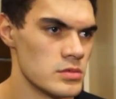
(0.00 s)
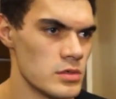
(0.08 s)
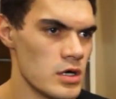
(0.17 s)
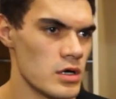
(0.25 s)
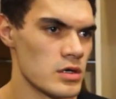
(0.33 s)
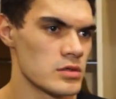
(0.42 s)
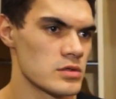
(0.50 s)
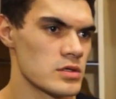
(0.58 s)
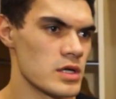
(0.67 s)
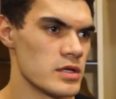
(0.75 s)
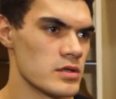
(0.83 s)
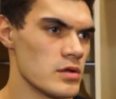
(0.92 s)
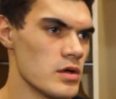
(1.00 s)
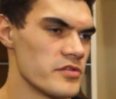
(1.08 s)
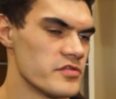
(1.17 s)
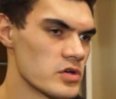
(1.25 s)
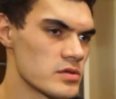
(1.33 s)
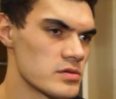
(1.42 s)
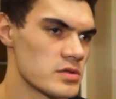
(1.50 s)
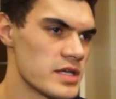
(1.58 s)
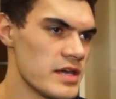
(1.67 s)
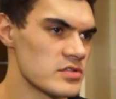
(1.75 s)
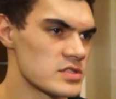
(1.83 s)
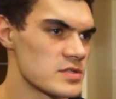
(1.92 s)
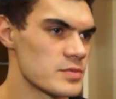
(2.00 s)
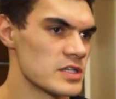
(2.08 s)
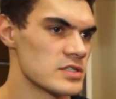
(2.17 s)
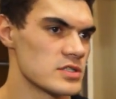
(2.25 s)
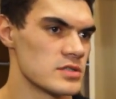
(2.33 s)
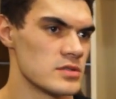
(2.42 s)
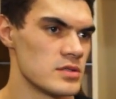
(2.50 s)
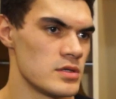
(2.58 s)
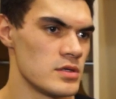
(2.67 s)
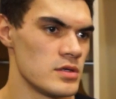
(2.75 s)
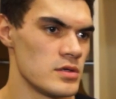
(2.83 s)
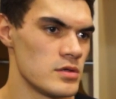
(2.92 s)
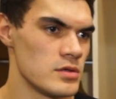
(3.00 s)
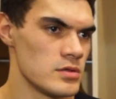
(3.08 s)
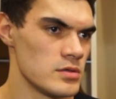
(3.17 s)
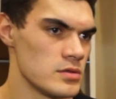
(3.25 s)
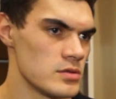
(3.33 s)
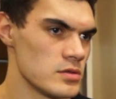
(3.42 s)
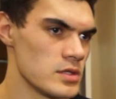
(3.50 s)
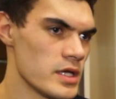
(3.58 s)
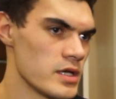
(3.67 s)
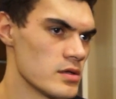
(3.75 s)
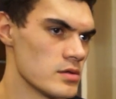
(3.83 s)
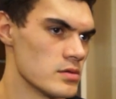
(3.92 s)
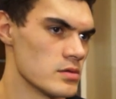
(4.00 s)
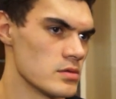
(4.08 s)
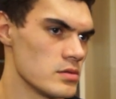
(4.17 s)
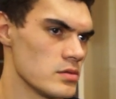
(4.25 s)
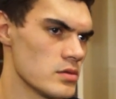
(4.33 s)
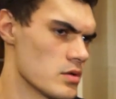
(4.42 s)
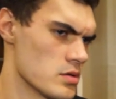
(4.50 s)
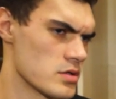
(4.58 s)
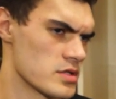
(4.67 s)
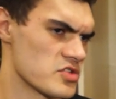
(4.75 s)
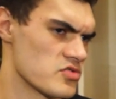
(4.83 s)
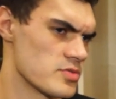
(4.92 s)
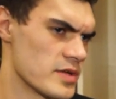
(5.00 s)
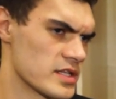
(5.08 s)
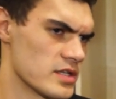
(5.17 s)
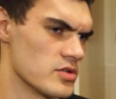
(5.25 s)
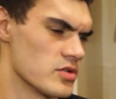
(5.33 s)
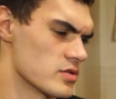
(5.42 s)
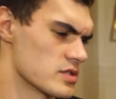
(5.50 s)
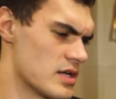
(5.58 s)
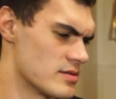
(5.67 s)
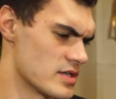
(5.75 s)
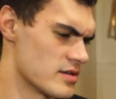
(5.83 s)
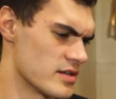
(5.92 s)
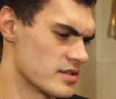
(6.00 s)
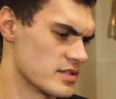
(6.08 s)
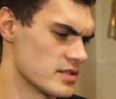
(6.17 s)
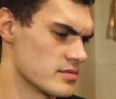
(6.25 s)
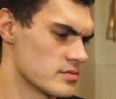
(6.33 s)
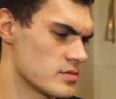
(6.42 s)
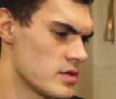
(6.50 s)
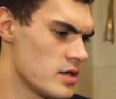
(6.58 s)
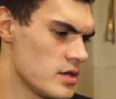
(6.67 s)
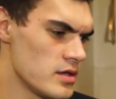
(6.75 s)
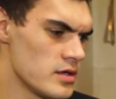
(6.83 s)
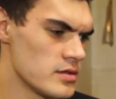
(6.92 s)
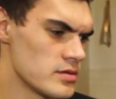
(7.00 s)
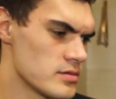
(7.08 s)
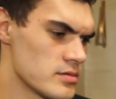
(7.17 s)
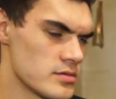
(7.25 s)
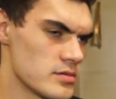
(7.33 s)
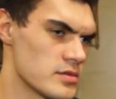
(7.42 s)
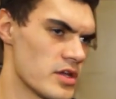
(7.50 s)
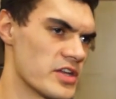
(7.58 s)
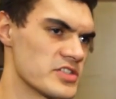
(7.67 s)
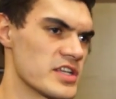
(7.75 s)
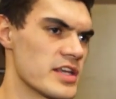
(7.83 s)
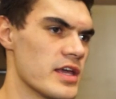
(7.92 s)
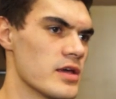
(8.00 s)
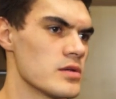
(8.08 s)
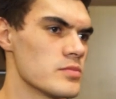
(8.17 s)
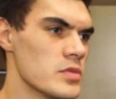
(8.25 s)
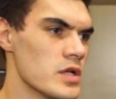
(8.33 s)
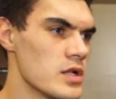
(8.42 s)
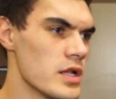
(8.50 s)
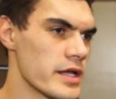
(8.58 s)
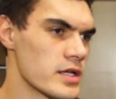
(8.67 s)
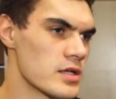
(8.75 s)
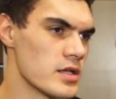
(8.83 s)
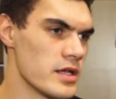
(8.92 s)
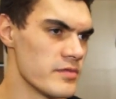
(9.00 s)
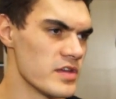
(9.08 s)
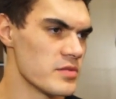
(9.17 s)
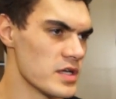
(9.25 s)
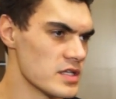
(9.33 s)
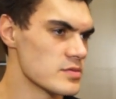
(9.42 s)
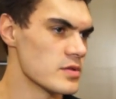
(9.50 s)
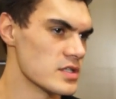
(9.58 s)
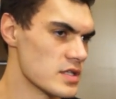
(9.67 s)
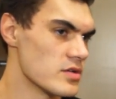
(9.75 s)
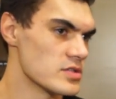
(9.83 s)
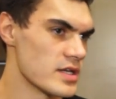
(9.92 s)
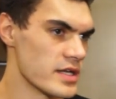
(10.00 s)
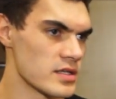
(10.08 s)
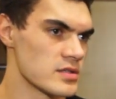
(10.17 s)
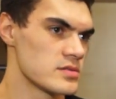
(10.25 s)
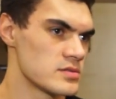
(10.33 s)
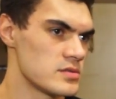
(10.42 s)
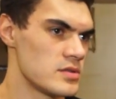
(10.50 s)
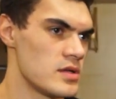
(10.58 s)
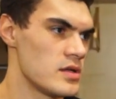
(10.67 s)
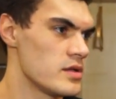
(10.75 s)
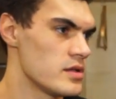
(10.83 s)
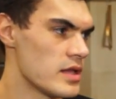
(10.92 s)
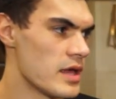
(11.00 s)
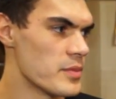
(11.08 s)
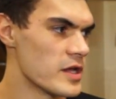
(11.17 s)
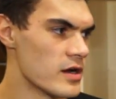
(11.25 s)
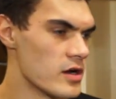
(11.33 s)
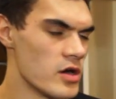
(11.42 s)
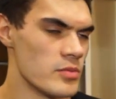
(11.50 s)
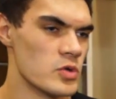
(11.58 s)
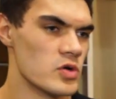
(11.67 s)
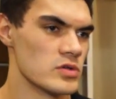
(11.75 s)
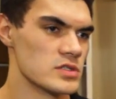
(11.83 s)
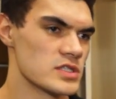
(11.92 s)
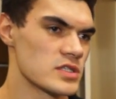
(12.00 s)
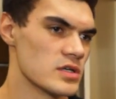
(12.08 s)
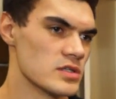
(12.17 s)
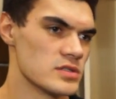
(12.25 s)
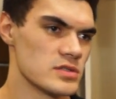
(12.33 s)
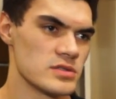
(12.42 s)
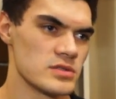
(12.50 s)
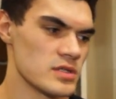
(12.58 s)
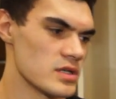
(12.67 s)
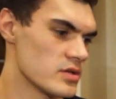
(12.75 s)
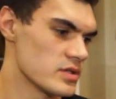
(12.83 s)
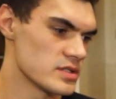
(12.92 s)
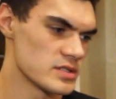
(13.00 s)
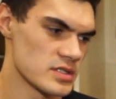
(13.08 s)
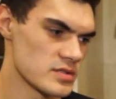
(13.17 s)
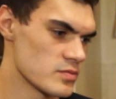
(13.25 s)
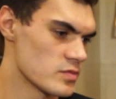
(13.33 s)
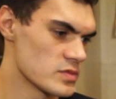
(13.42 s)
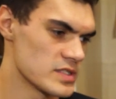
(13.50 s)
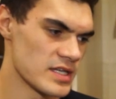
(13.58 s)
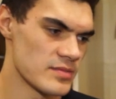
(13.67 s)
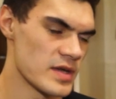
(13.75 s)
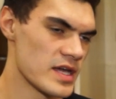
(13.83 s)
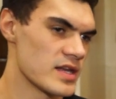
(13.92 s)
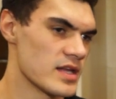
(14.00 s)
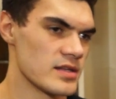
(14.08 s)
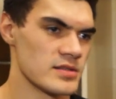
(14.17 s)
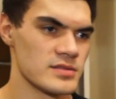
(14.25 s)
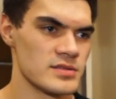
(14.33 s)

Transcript: Oh, for Kevin's speech. Yeah, not disrespecting the New York Times. I don't actually care, but like MVP speech, I was like, it meant a lot more just because he's just a teammate, and